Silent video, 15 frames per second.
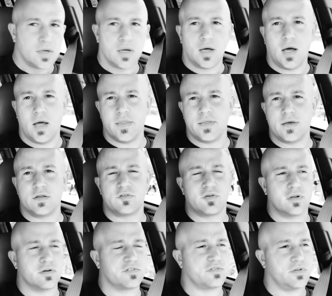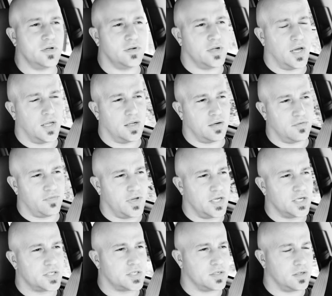I think it's going to slow down
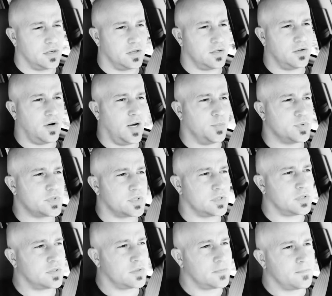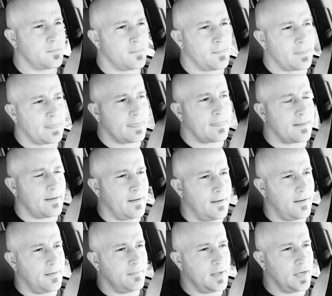innovation and adoption.
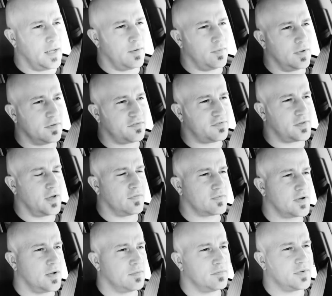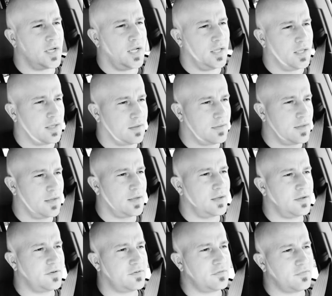And then when stuff comes out like
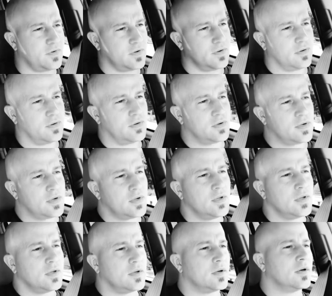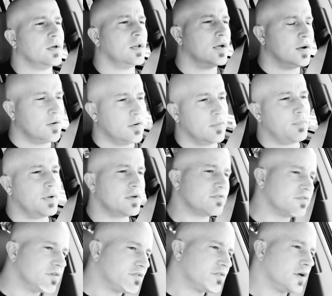this, if you're, a
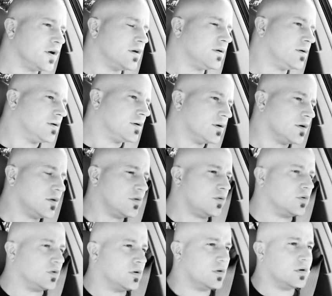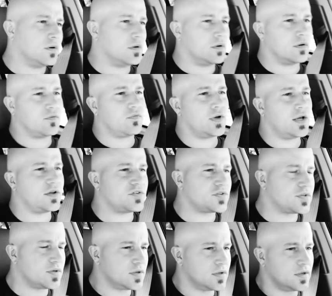business owner or
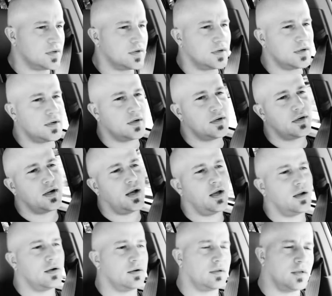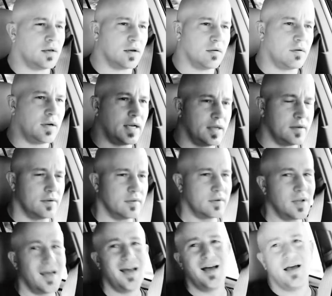investor, now you're like, well, I don't
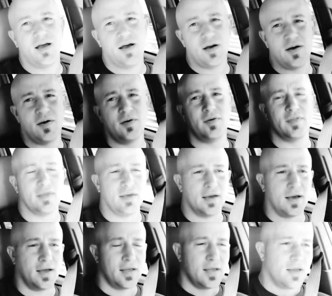know. The